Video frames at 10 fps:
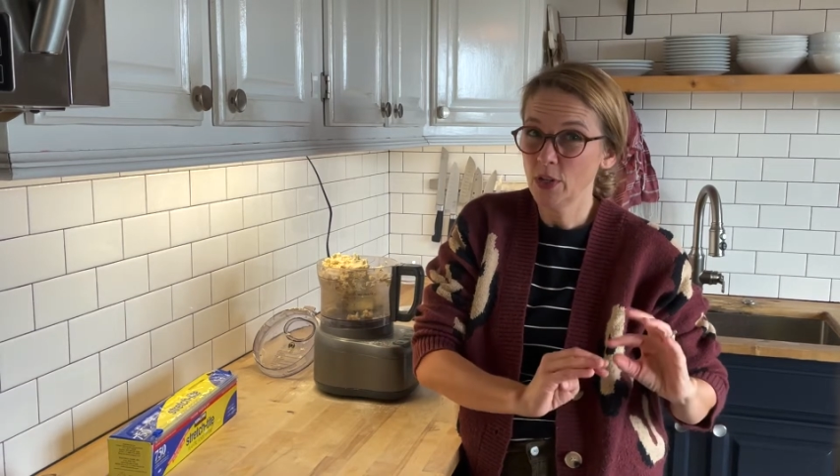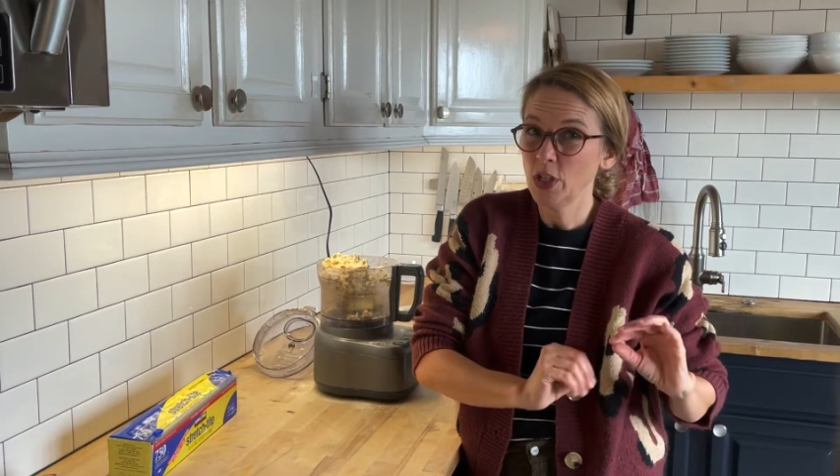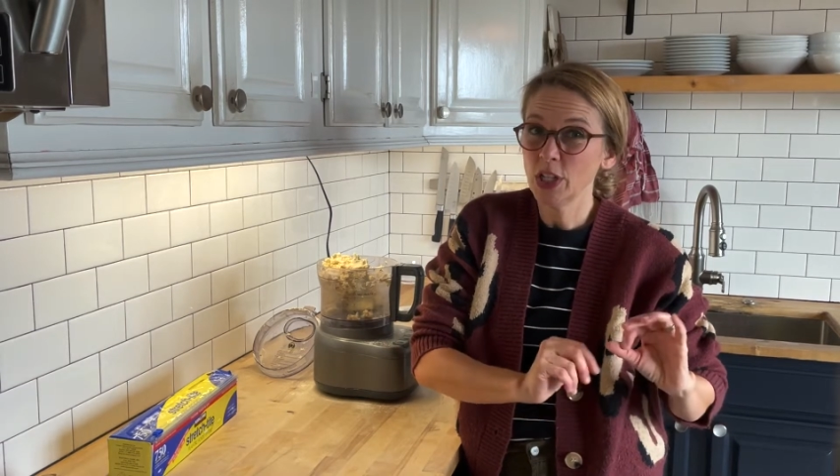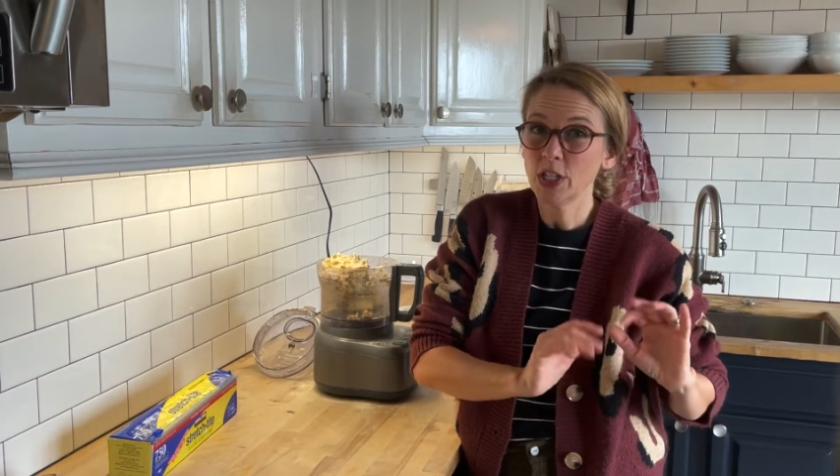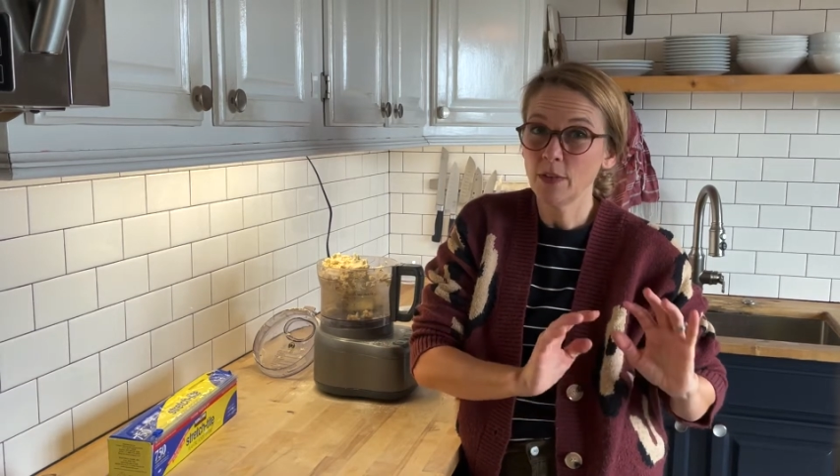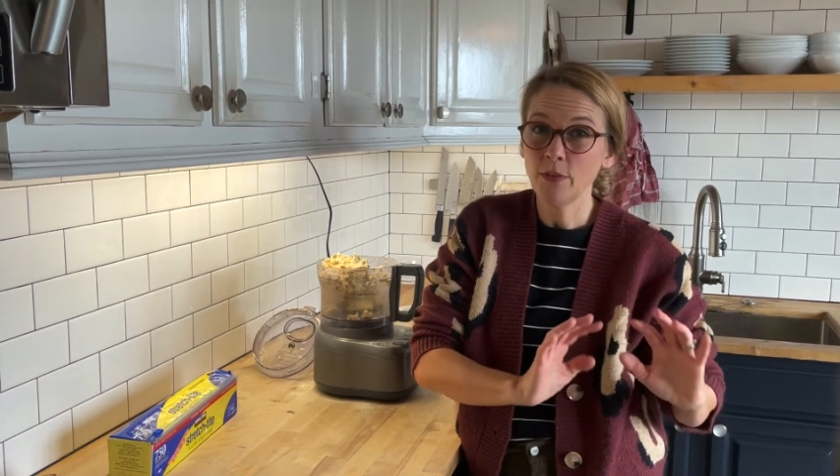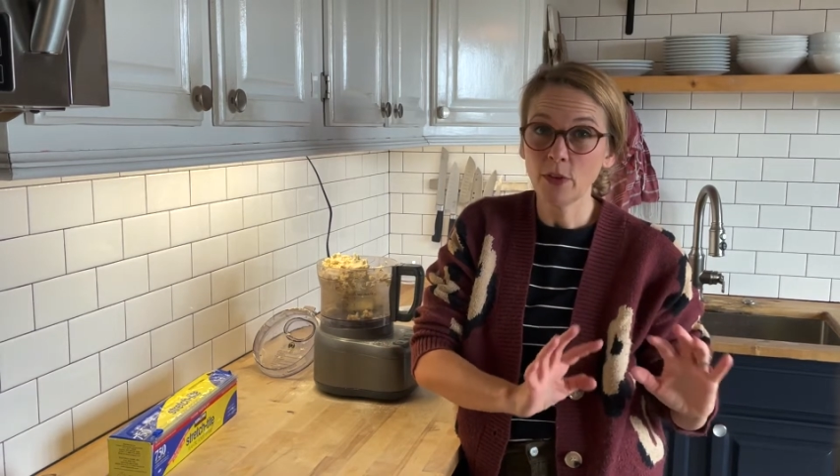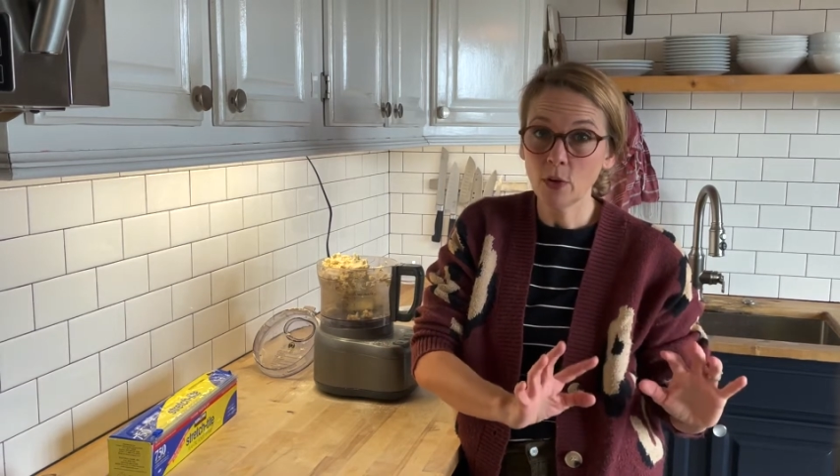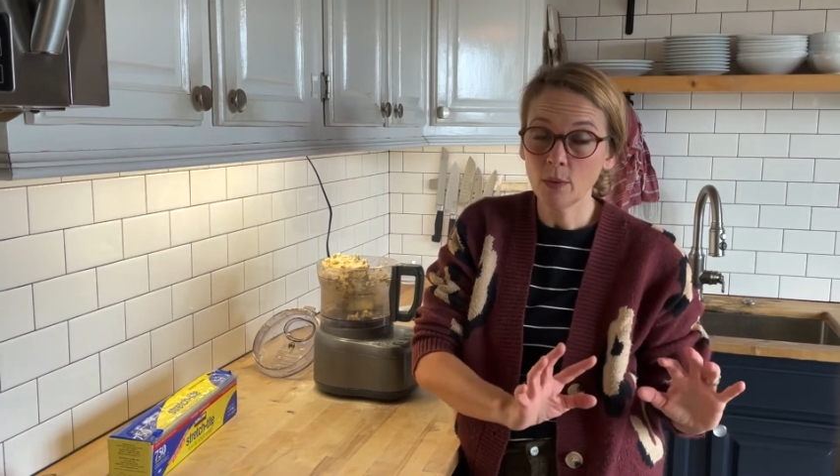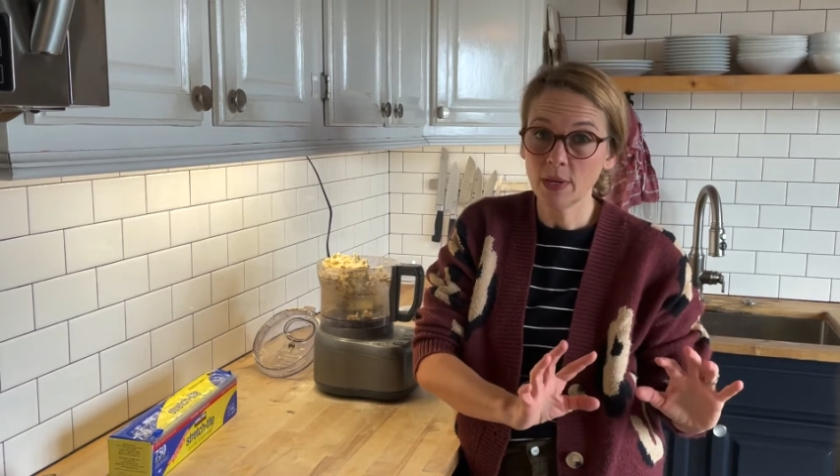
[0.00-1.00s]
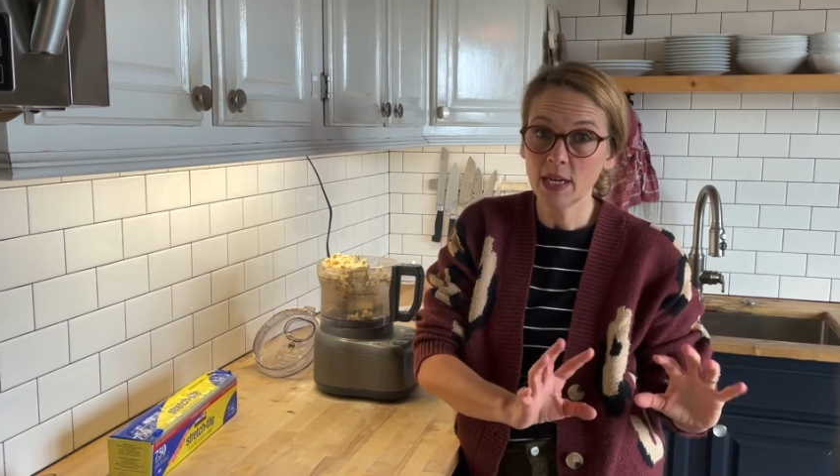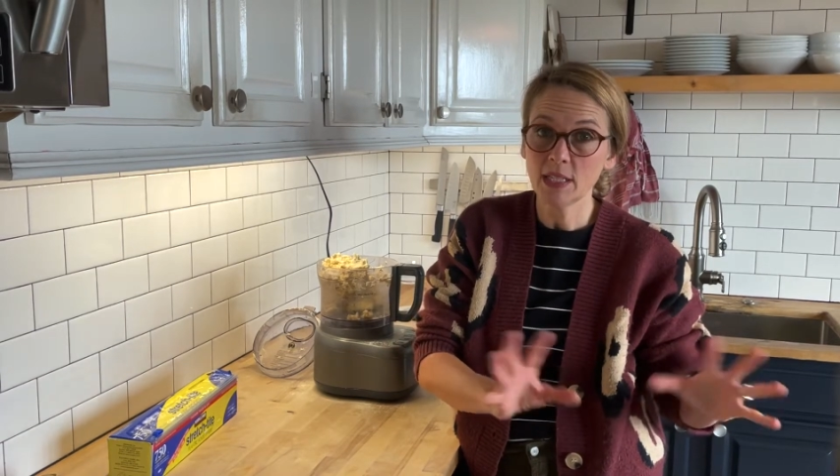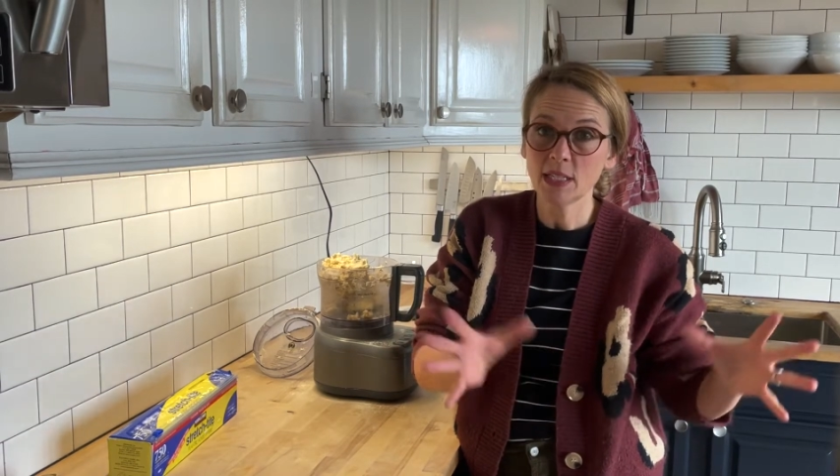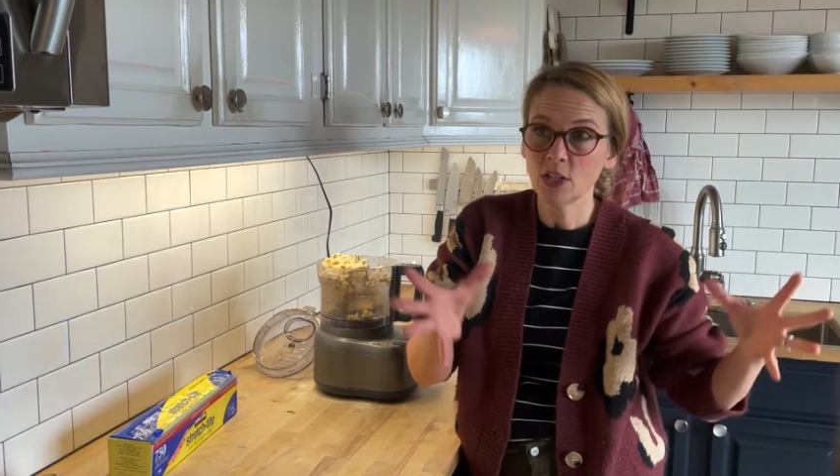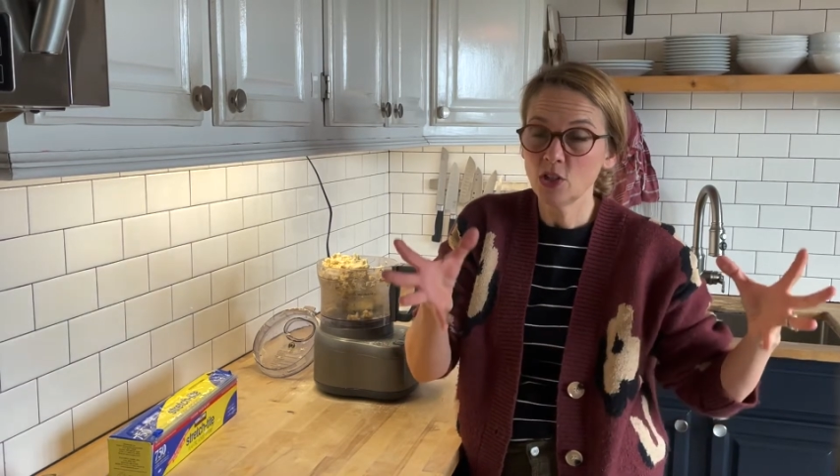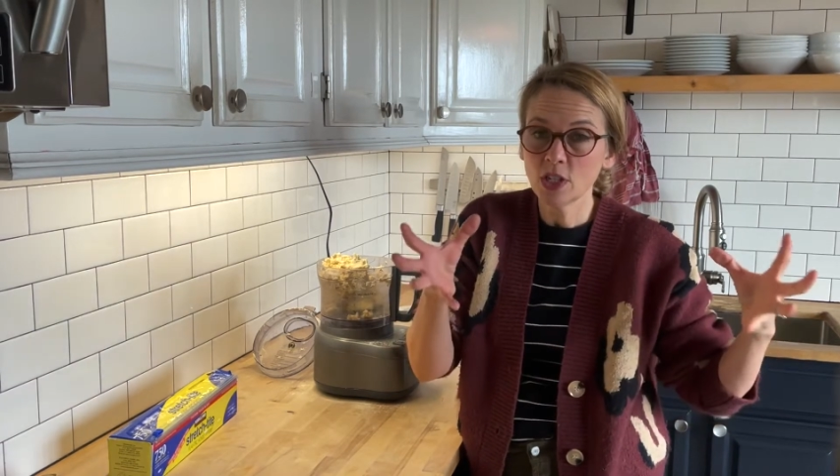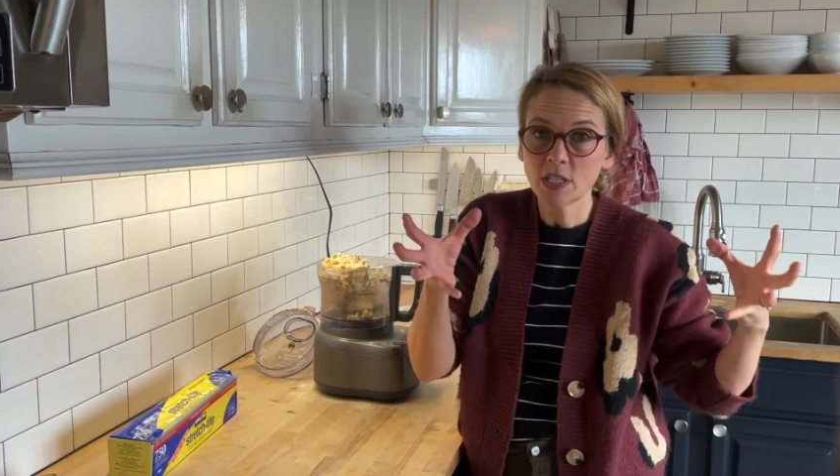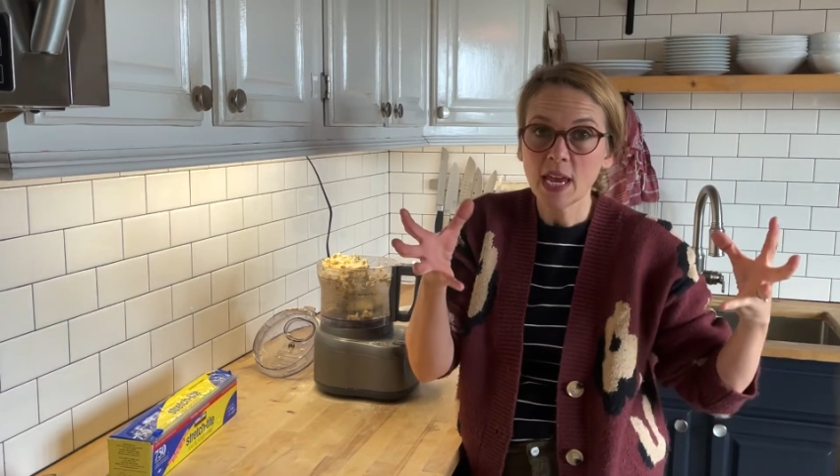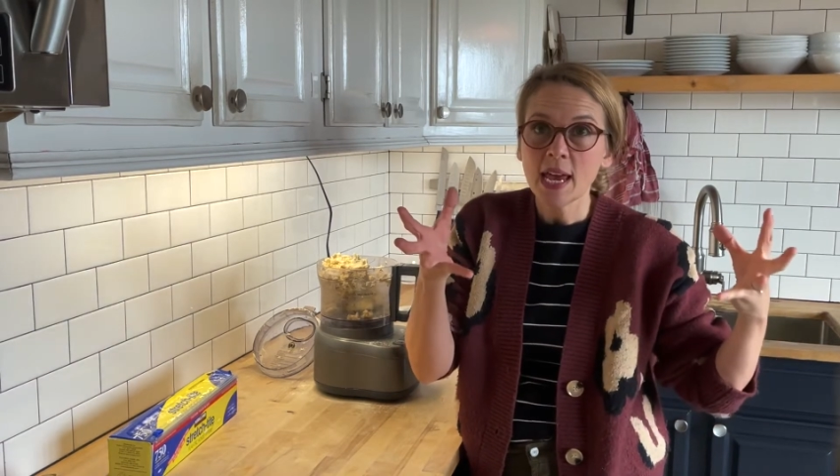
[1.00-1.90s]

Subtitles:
just a few minutes to just